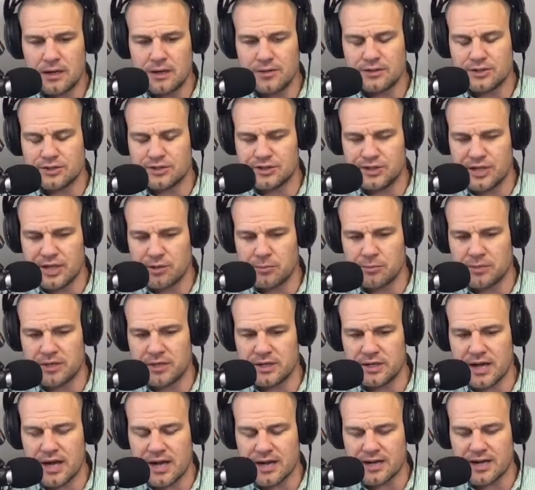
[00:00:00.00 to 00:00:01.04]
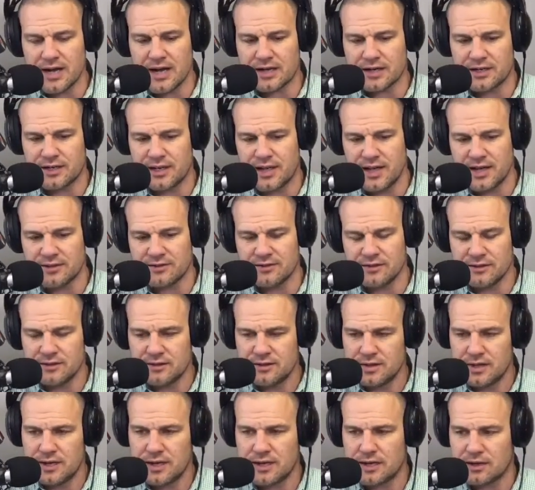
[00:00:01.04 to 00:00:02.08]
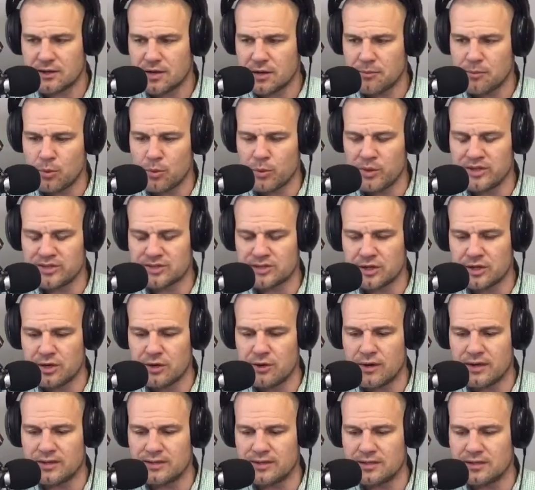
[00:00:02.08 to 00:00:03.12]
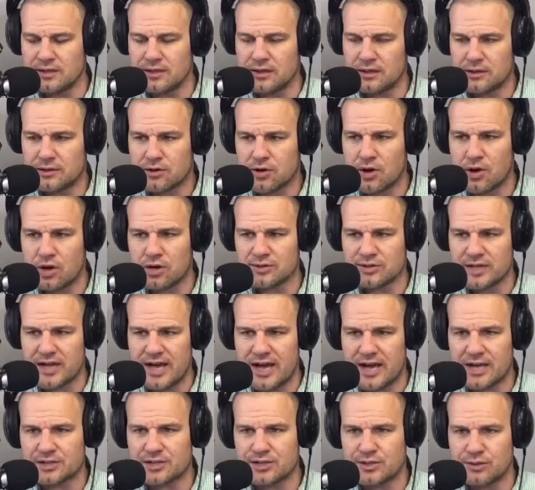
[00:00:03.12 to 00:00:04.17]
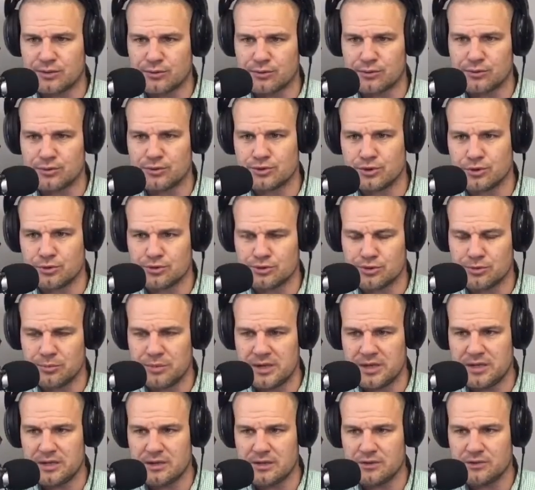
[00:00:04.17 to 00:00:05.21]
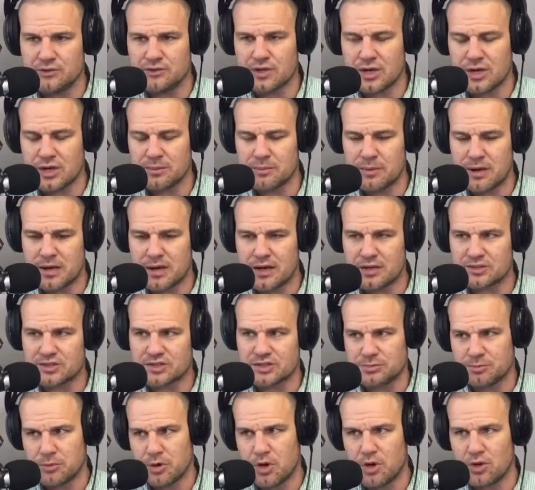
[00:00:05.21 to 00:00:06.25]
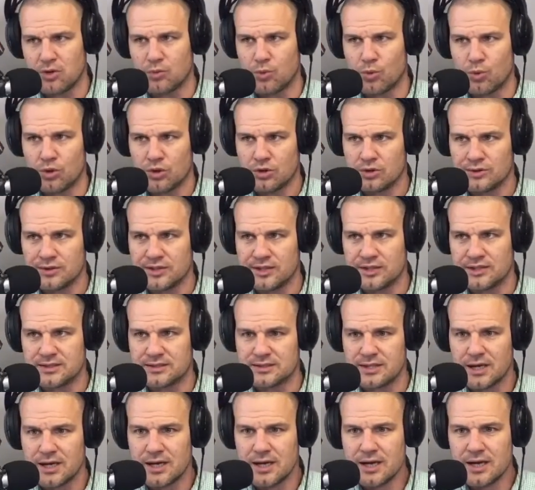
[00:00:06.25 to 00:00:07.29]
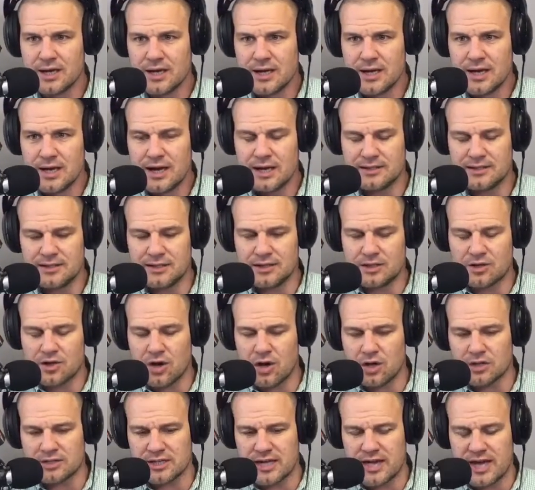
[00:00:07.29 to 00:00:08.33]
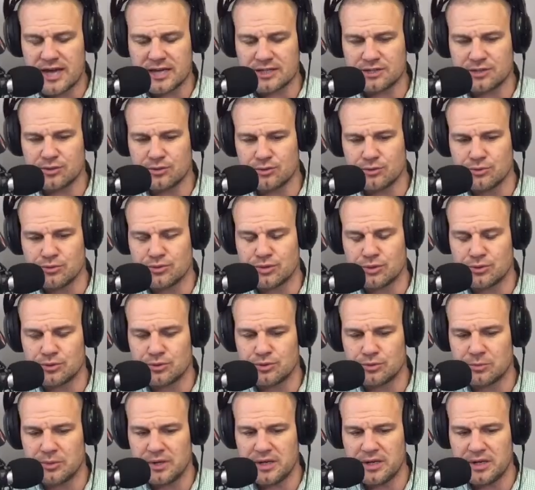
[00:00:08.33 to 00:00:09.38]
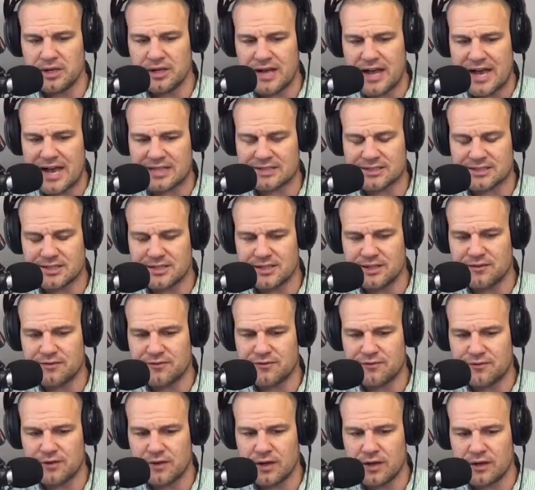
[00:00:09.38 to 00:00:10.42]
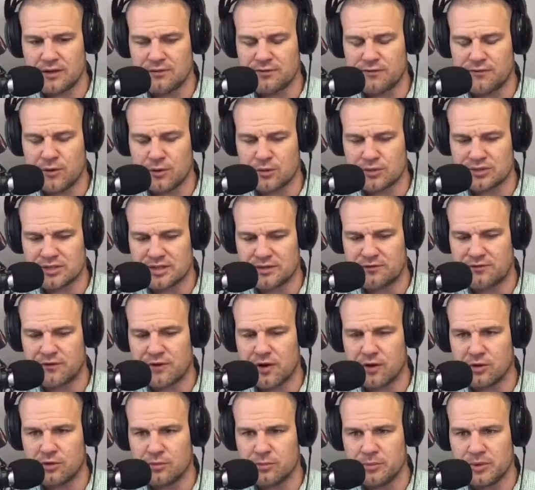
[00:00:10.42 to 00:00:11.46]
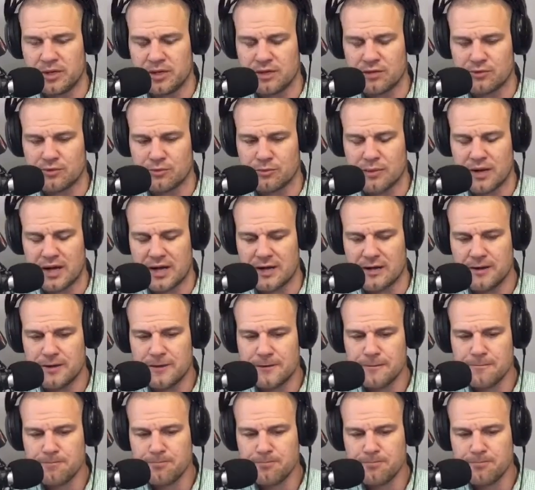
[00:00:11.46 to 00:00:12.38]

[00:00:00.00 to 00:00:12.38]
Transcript: this gentleman and I got connected. A couple weeks ago, I did a call to action through social media, and you talk about how small the world is. I did a call to action through social media asking if the folks that follow me through my